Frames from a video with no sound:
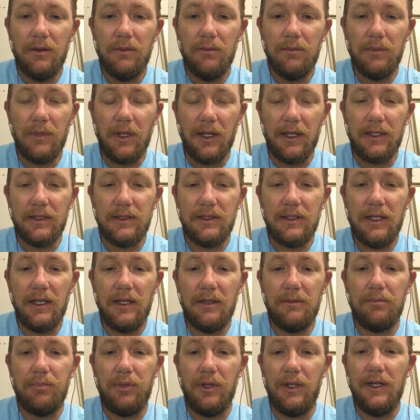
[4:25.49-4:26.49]
Like I
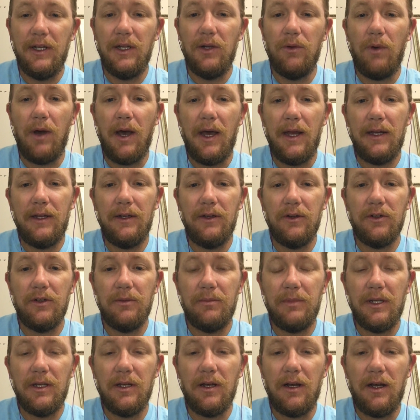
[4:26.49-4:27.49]
said, plenty of whiting are to be
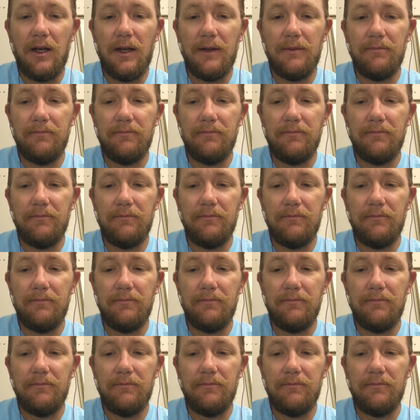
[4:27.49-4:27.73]
caught.